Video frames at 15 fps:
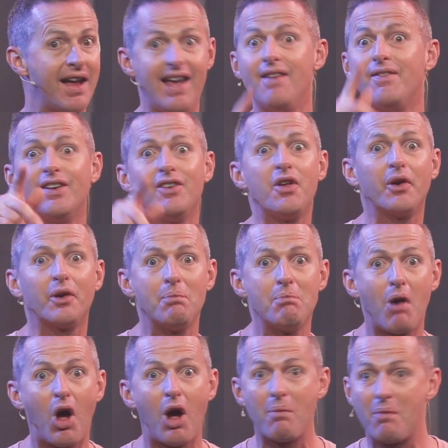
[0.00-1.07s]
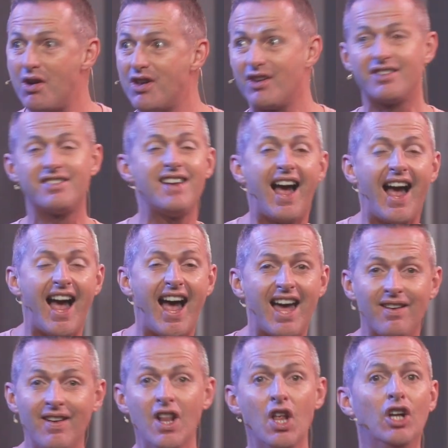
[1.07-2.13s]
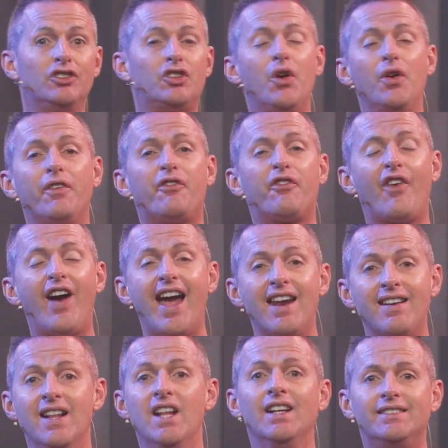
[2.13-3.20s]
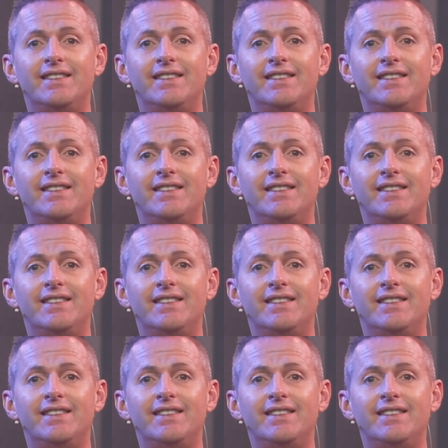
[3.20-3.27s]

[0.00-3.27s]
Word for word: even to your mom or your dad, to a friend.